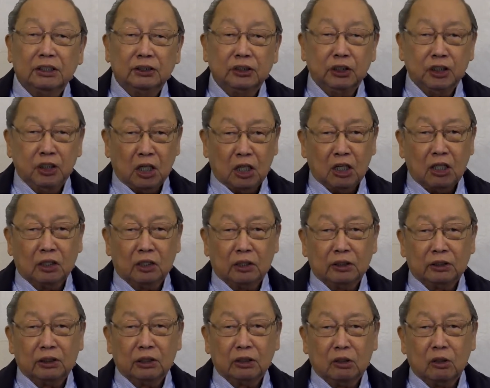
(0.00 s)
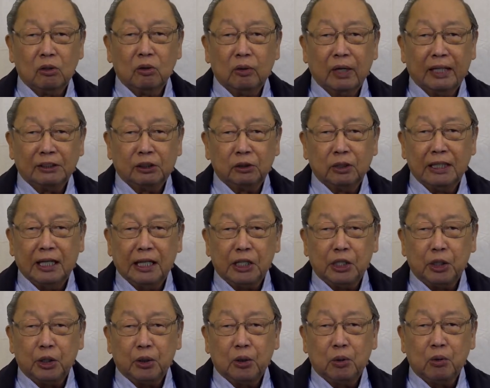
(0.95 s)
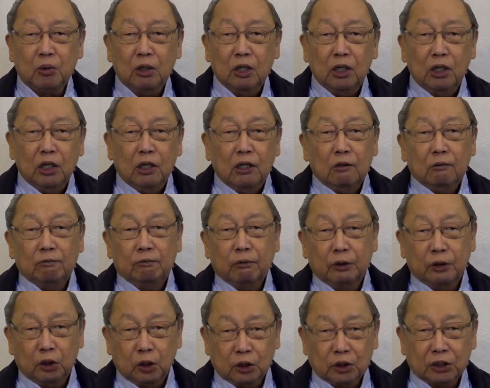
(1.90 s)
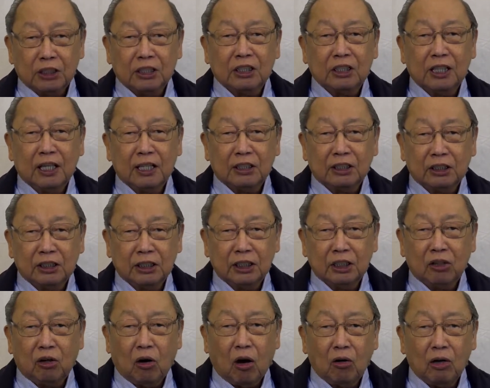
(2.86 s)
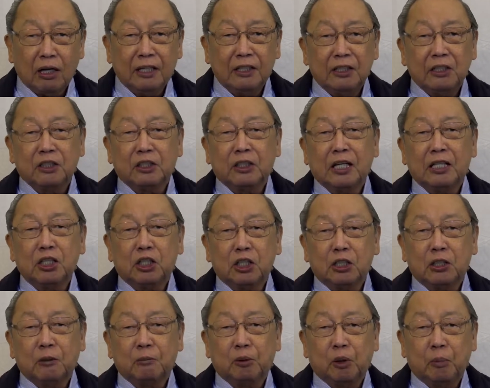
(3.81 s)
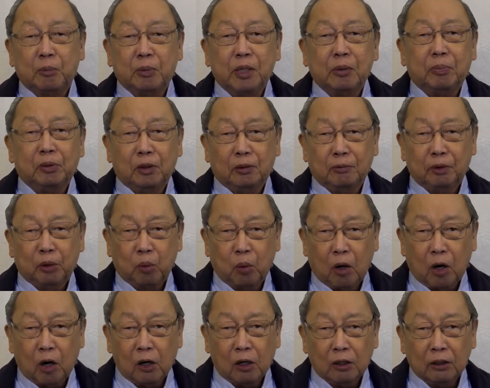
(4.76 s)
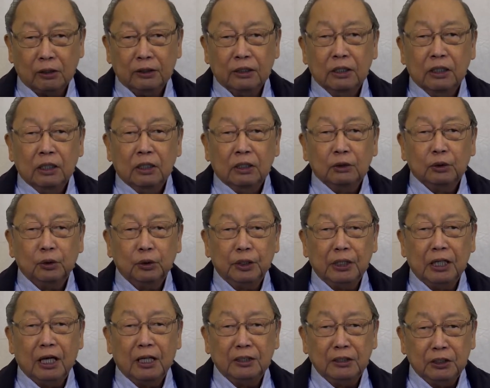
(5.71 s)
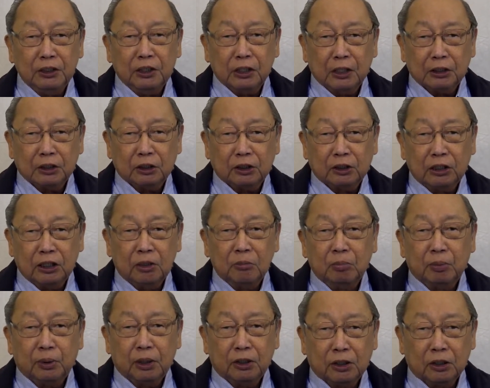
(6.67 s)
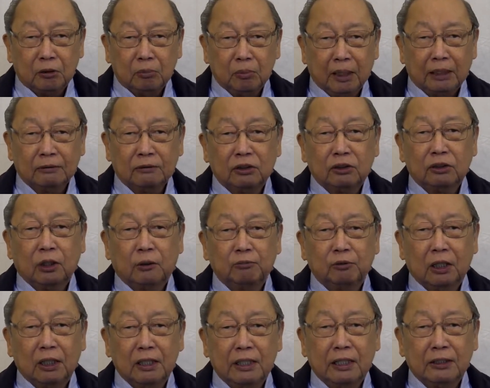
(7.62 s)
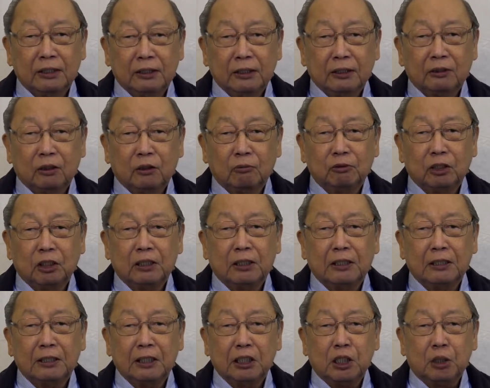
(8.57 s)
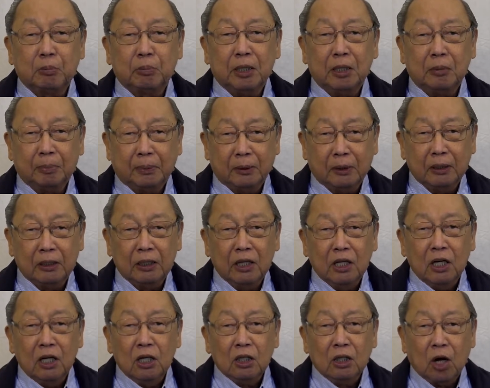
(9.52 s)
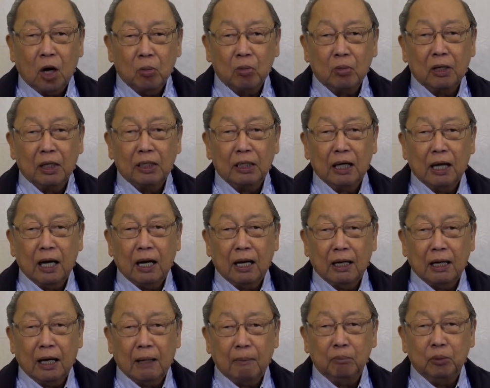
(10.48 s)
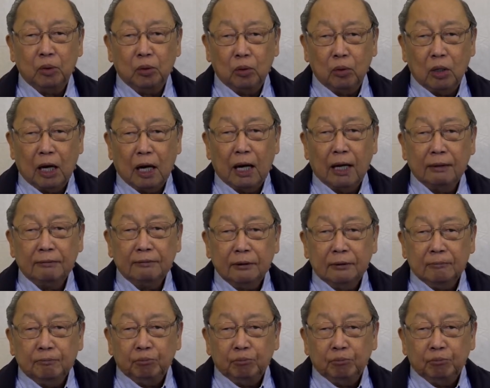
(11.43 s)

the honor to congratulate you for your success in calling the attention of the people of the world to the unjust imprisonment of the leader of the Kurdish people, Comrade Abdullah